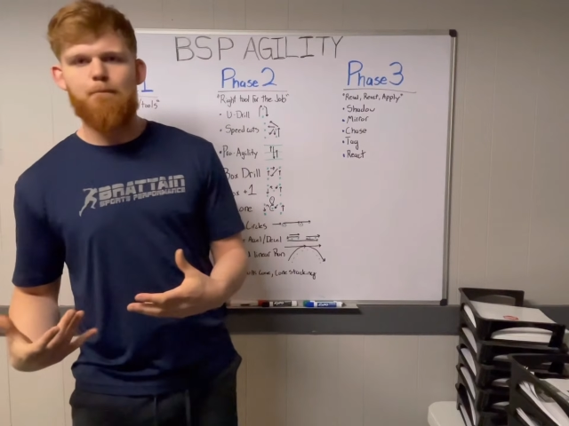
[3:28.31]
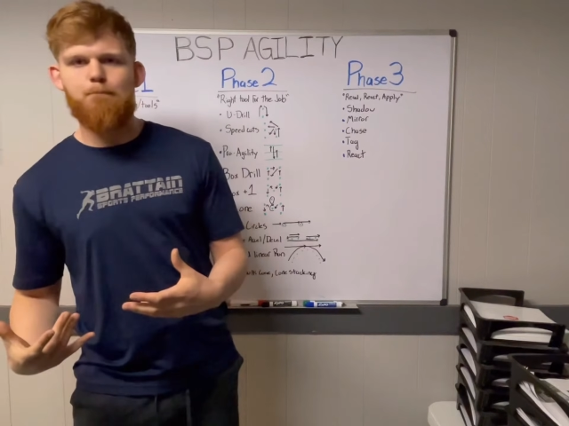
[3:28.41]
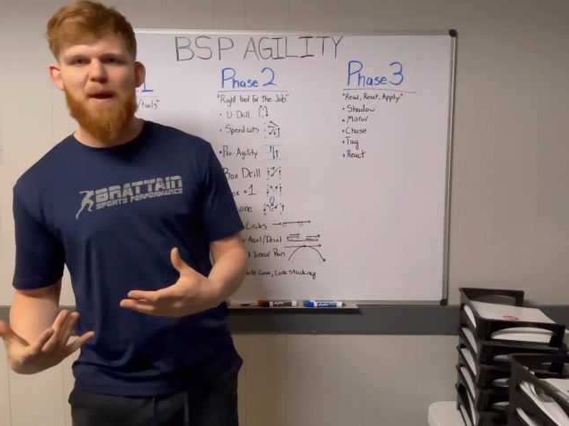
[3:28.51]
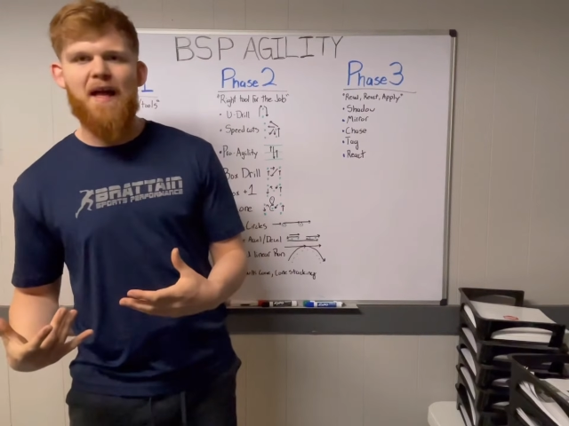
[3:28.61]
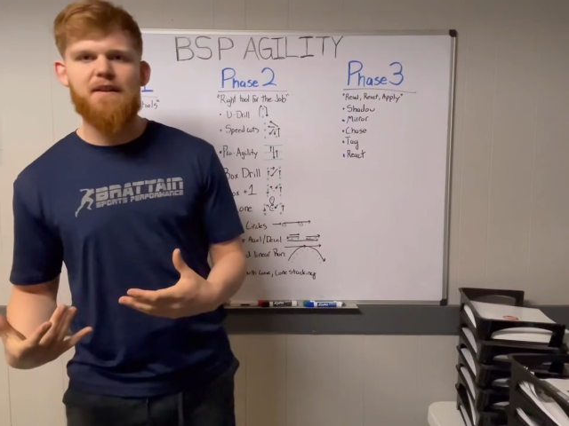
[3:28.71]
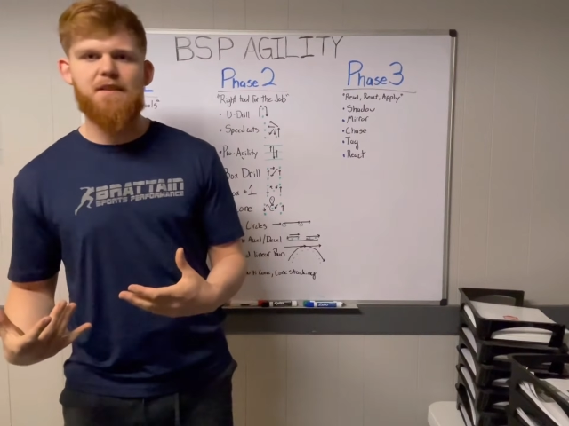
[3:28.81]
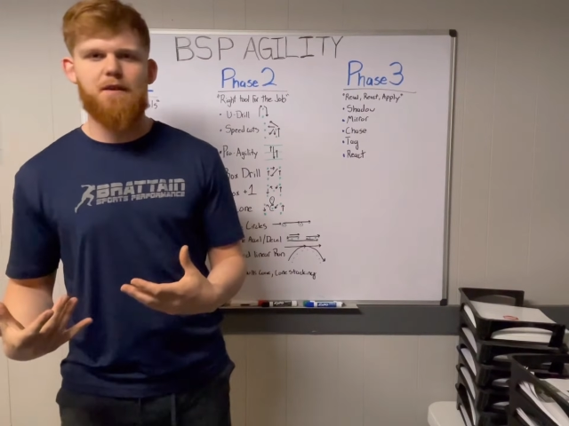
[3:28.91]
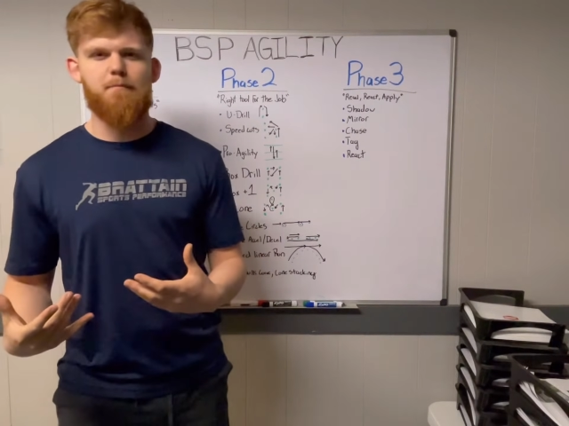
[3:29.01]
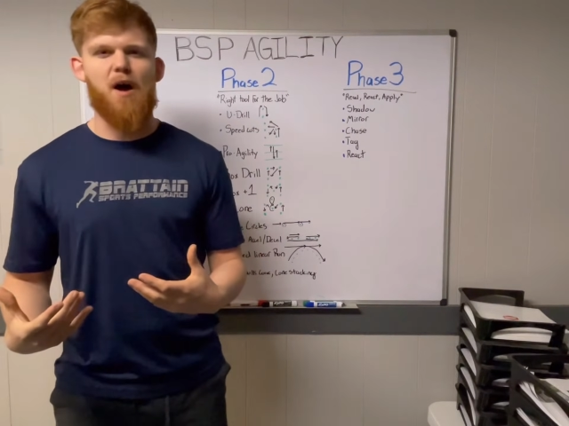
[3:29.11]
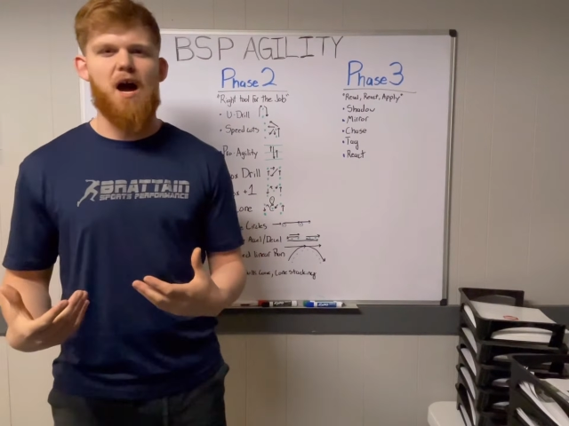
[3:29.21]
bend
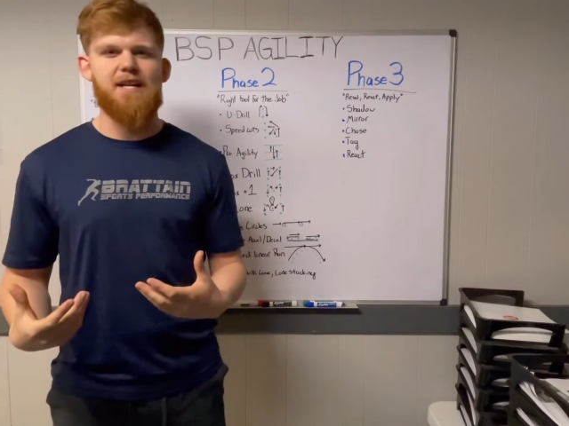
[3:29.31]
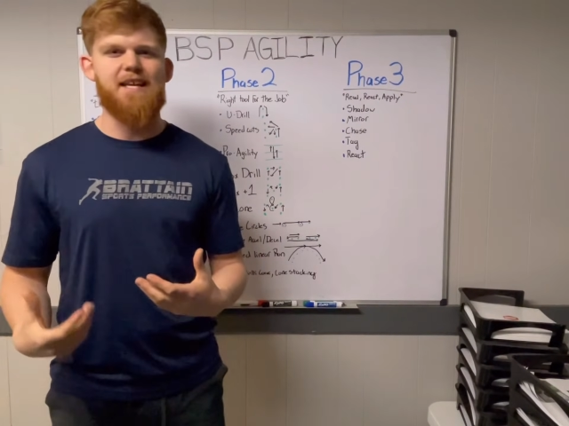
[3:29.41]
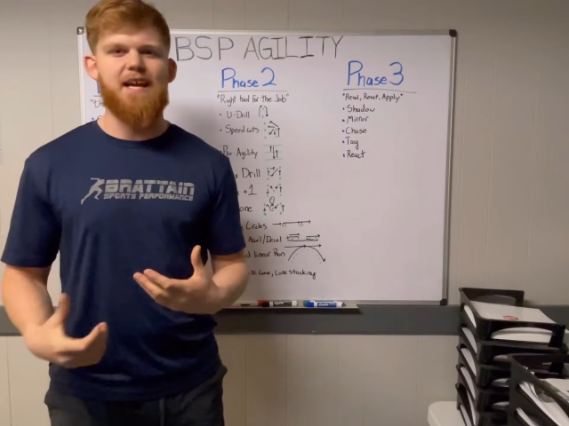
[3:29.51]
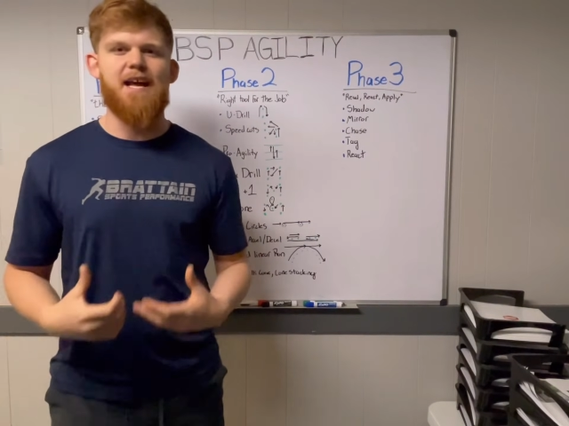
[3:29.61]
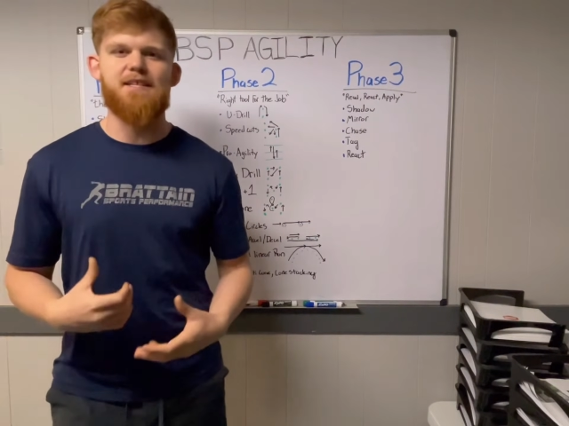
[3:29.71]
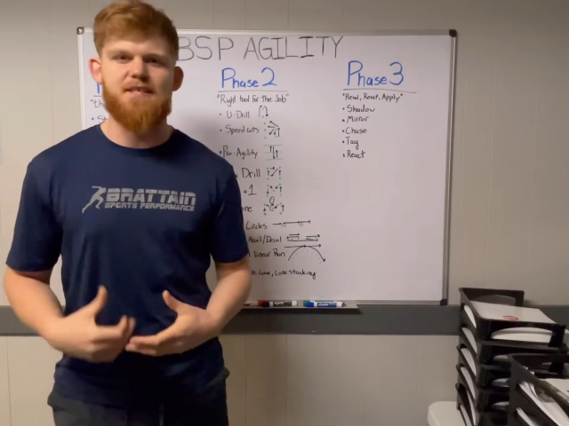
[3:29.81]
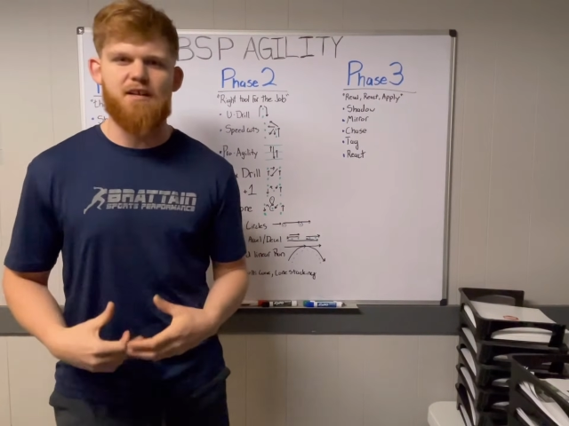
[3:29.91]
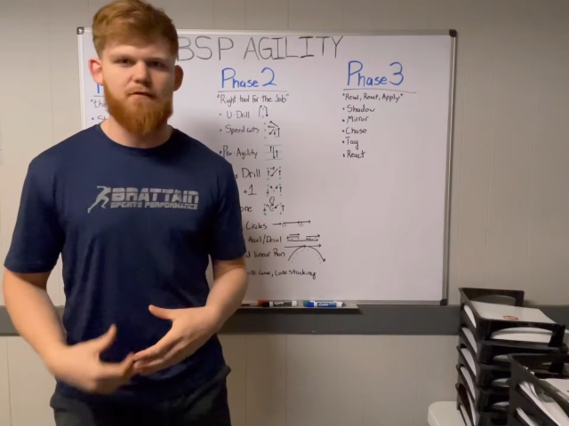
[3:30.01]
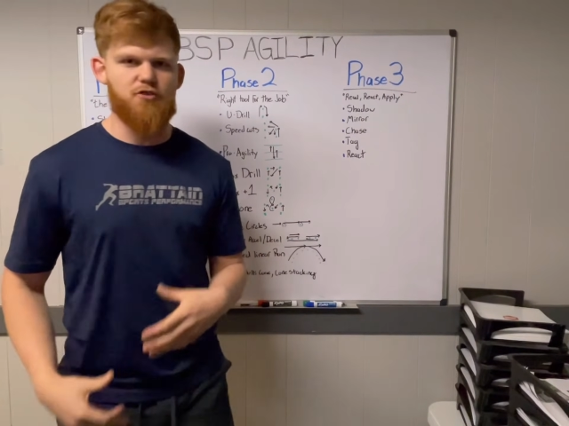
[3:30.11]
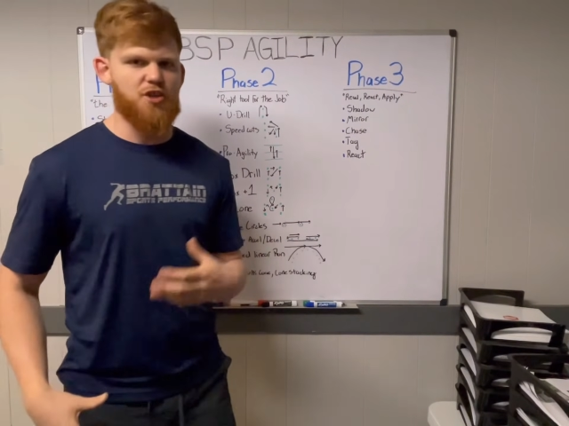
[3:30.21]
the body instead
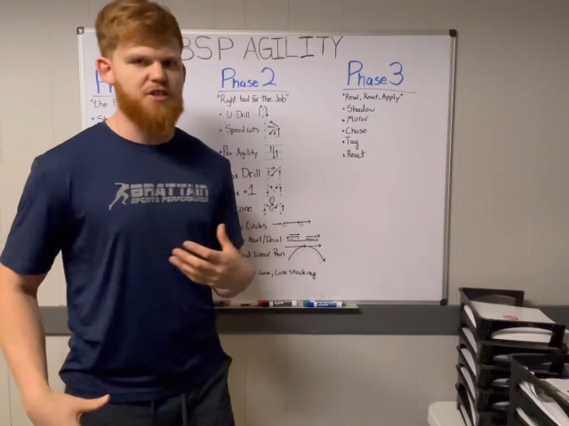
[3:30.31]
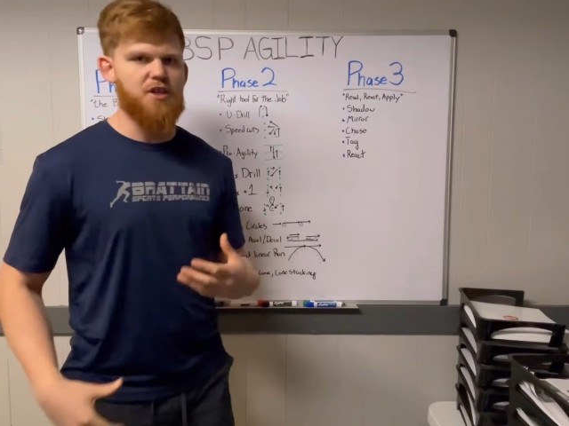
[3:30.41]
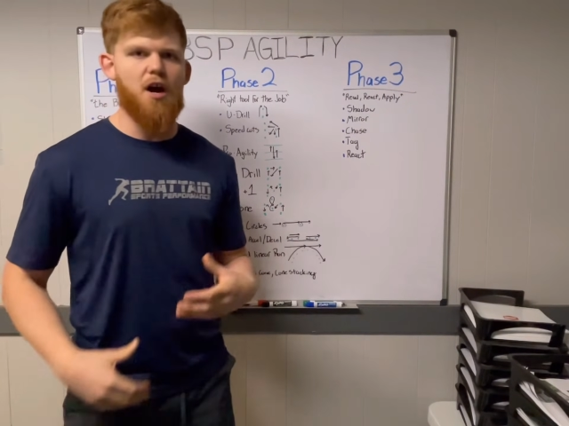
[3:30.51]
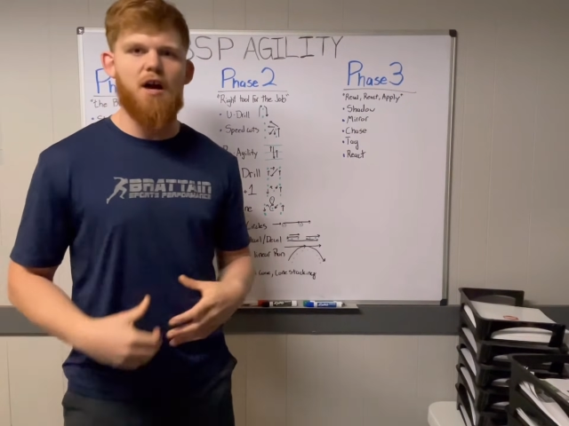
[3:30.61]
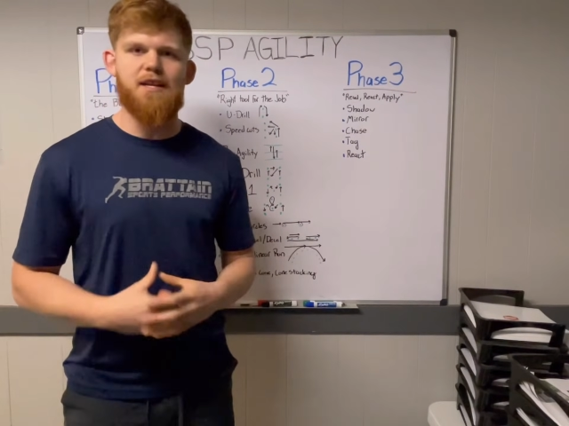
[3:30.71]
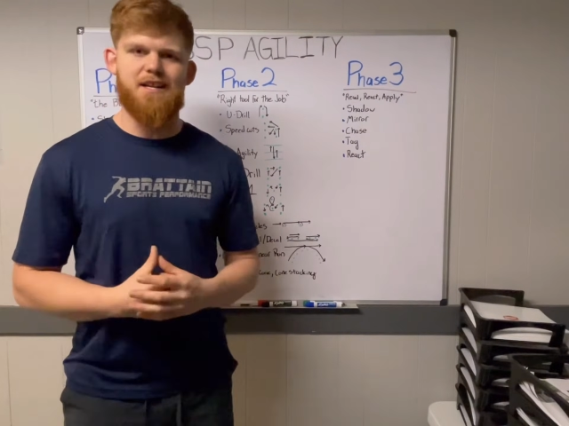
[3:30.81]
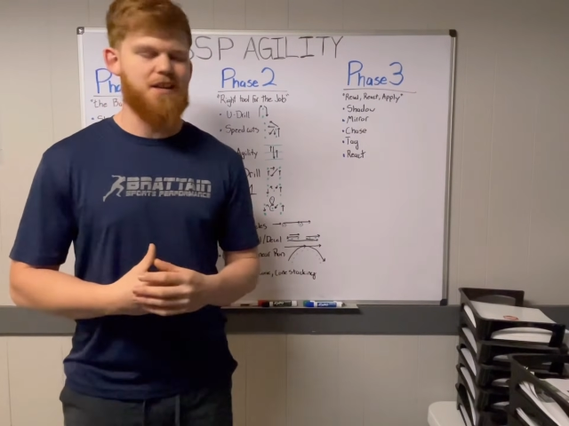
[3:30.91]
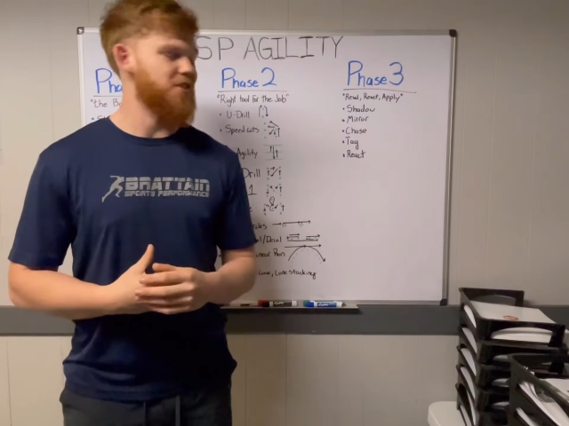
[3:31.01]
of just cut in a